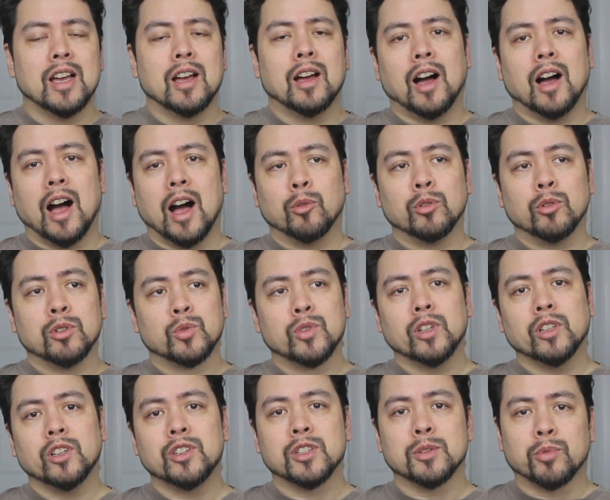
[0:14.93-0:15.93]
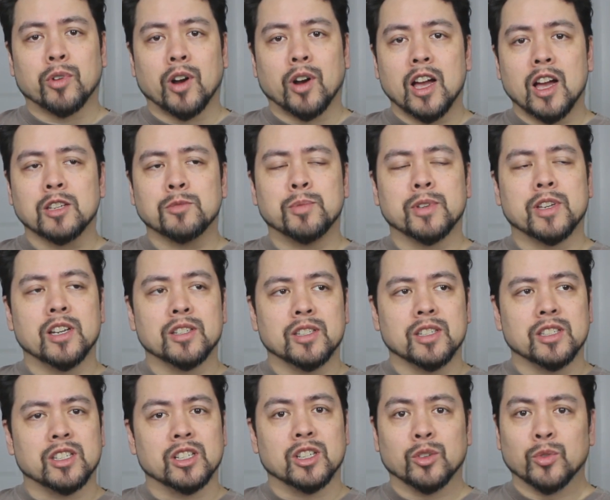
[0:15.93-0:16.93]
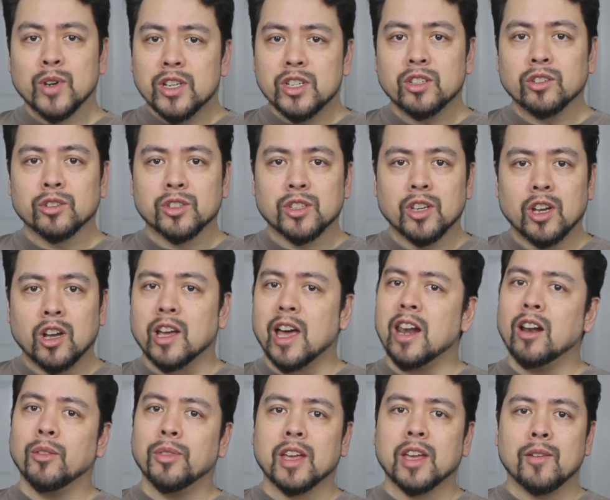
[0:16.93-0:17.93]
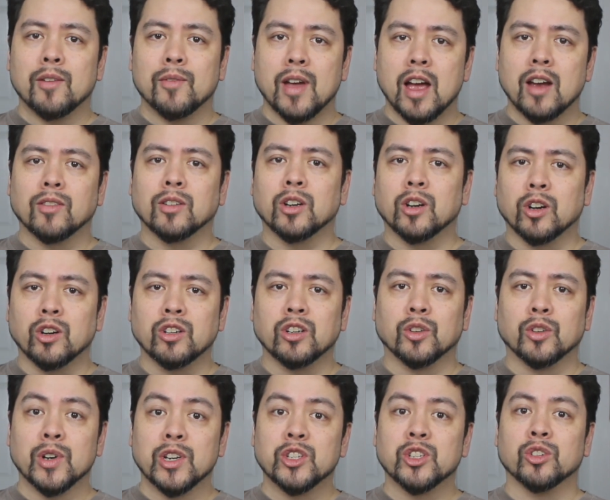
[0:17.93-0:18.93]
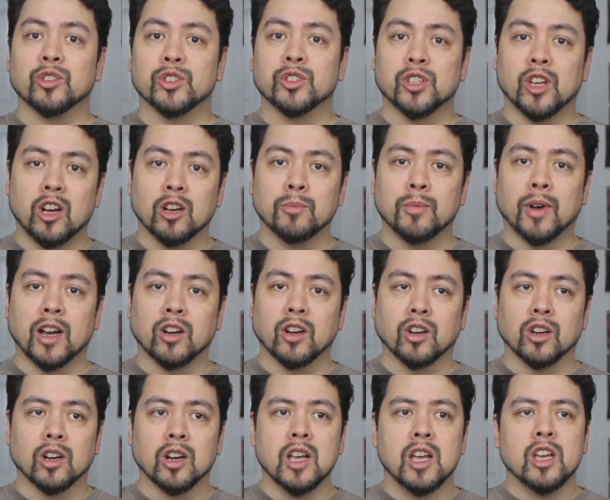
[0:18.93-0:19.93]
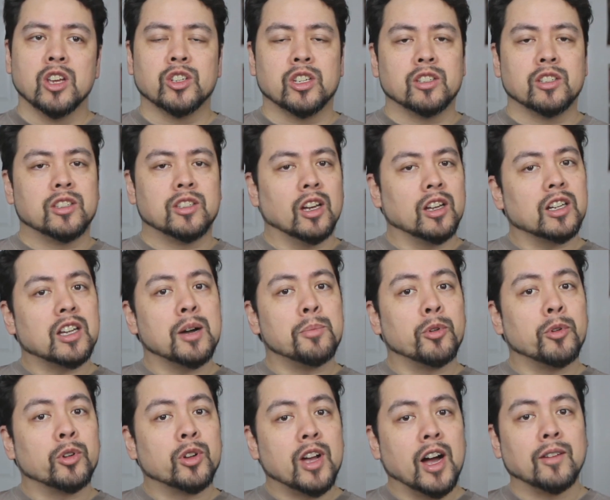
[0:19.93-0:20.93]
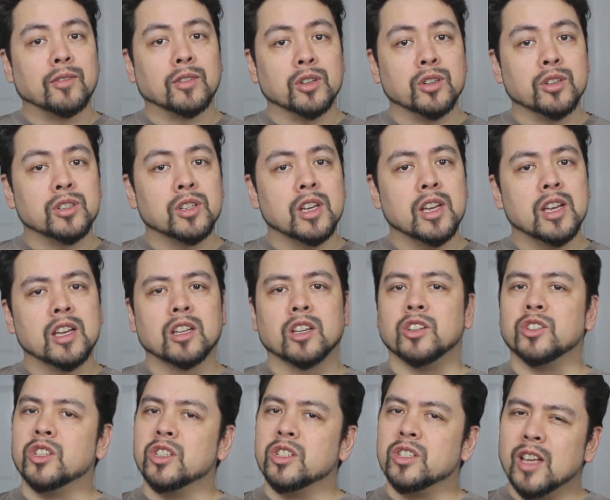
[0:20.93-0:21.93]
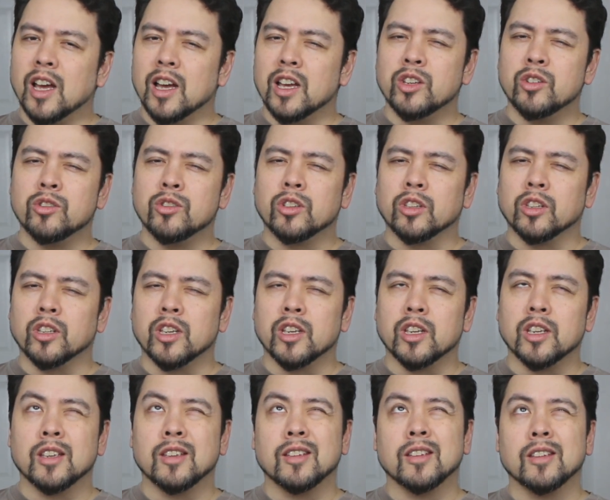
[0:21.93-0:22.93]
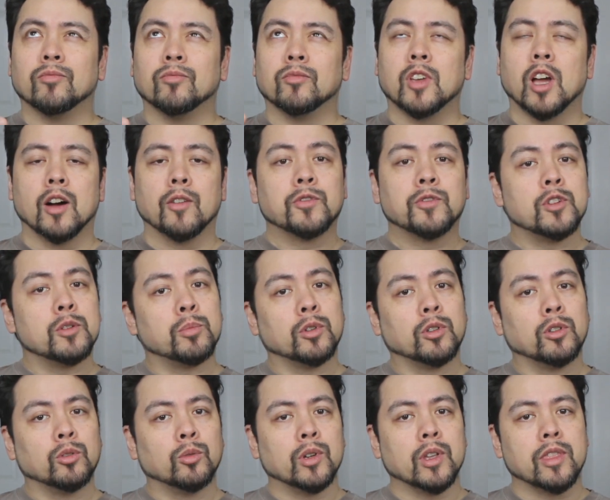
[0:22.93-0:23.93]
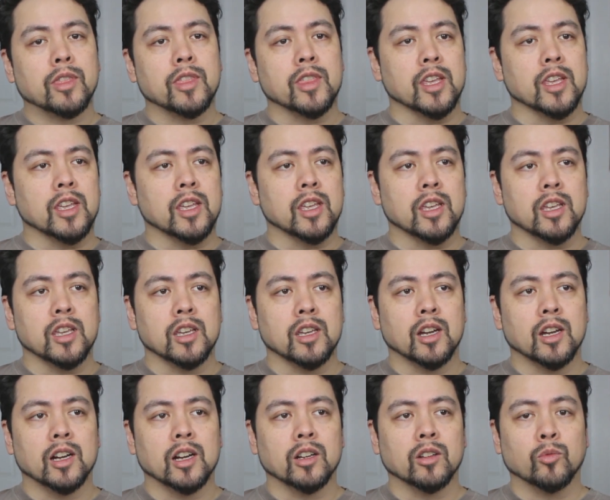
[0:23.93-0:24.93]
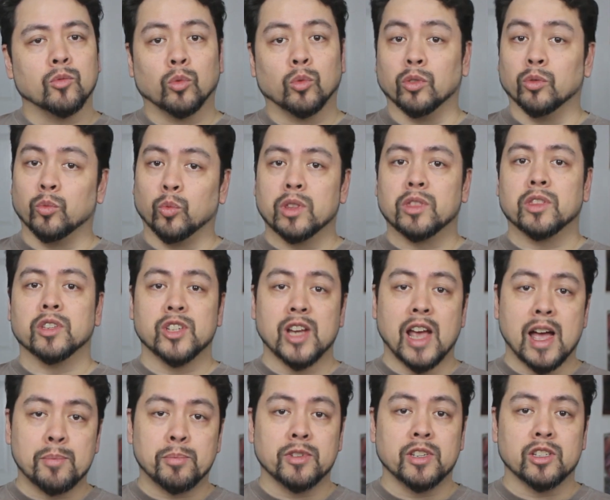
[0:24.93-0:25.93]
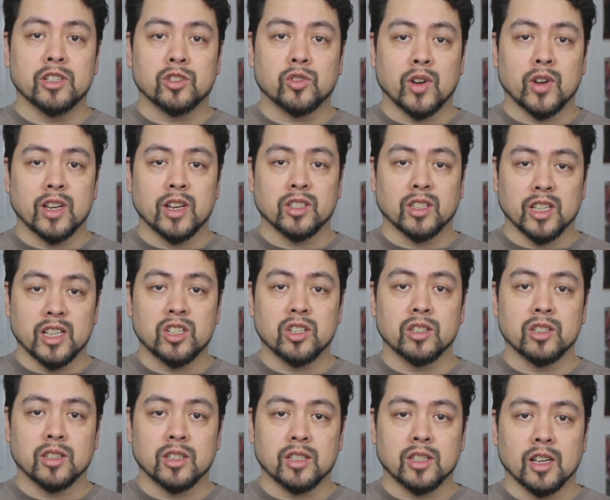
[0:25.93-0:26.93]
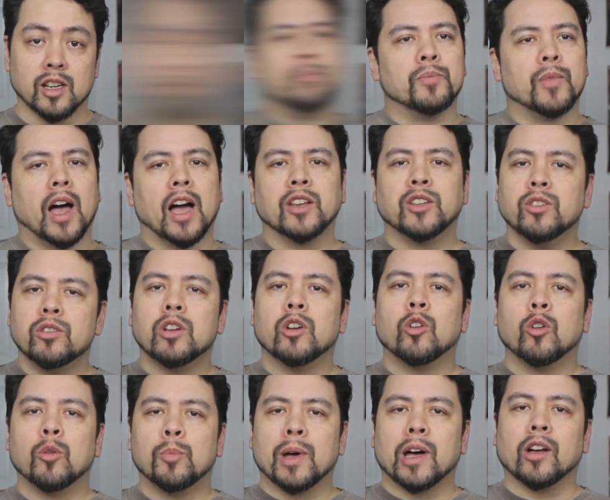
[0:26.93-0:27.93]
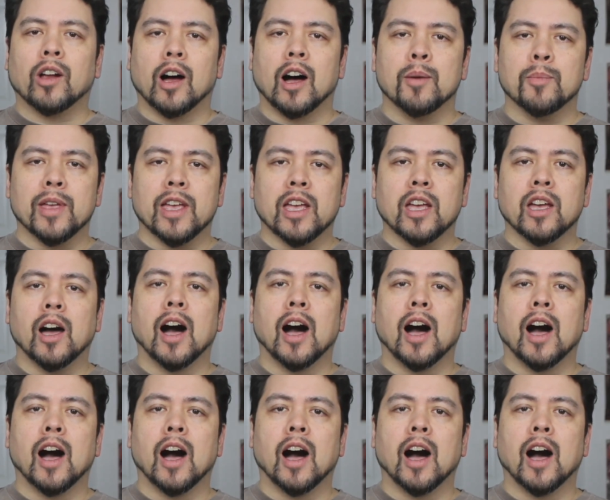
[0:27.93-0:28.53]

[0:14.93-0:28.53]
I was really surprised because it's an original song. I don't think I've ever heard an original song by her. She's done a couple covers because she's not usually comfortable with the uh, well with the Japanese translation stuff. I do know about Ame.